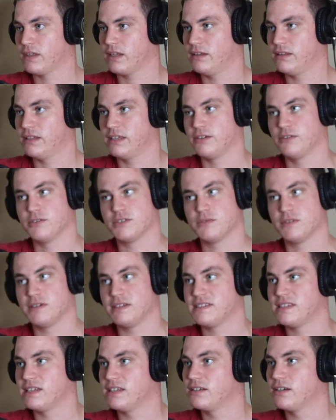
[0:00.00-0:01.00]
And like Josue
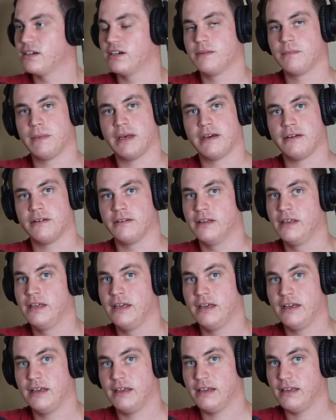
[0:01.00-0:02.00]
said, cut them out.
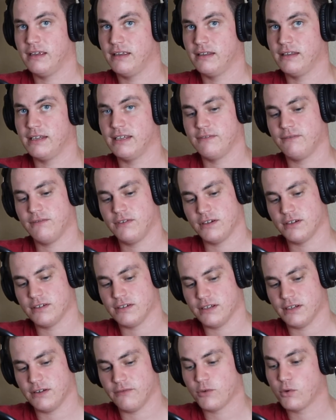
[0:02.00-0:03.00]
And
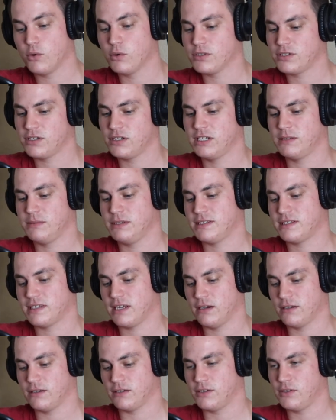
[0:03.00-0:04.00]
of course you're going to be
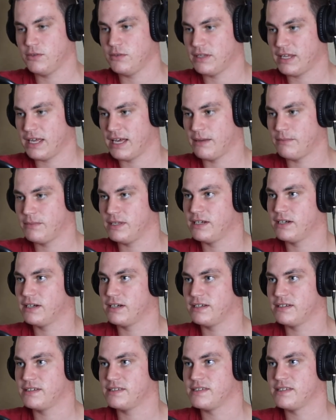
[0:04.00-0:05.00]
scared to do that
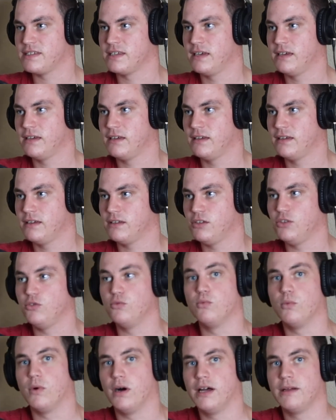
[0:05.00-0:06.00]
because you
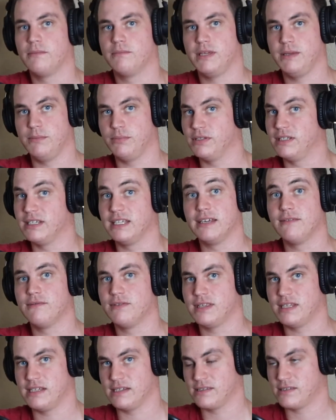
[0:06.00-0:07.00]
want people to give
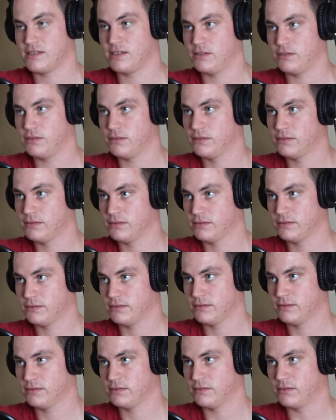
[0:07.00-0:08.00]
things to,
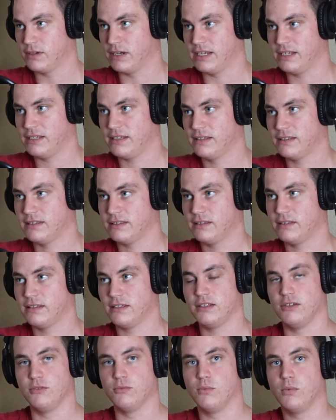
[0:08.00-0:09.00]
right?
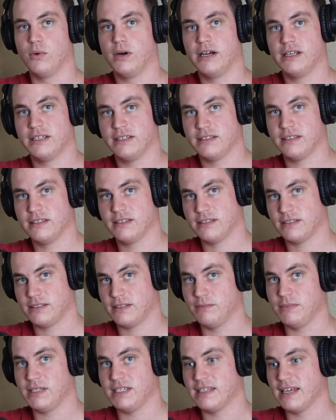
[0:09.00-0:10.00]
You want to
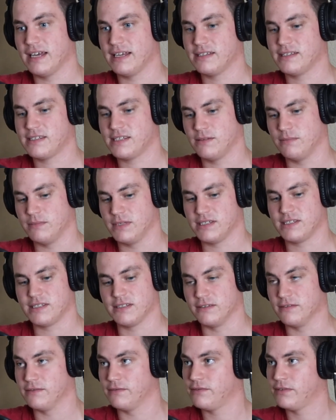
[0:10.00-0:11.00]
be that
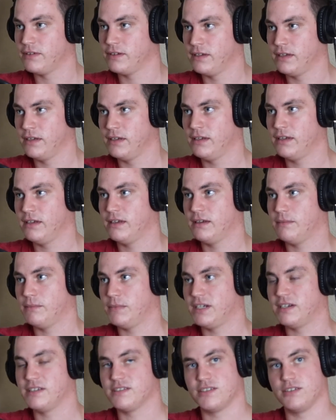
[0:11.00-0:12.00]
submissive
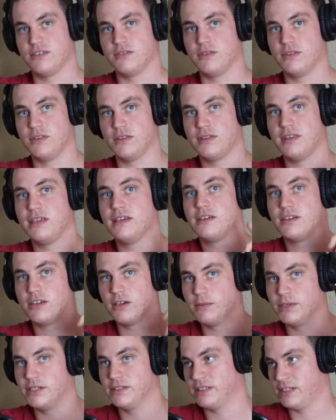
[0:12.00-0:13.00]
because you think you're
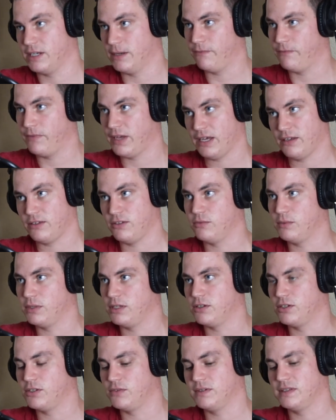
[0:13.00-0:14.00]
building up value when
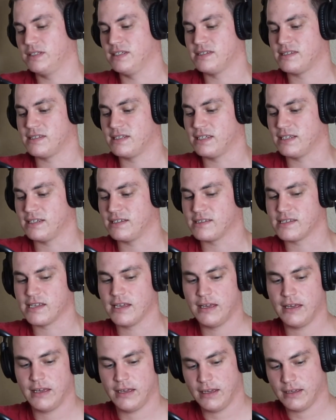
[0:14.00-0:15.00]
you're doing these things.
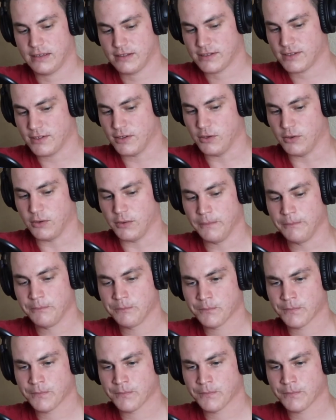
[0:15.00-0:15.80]
So,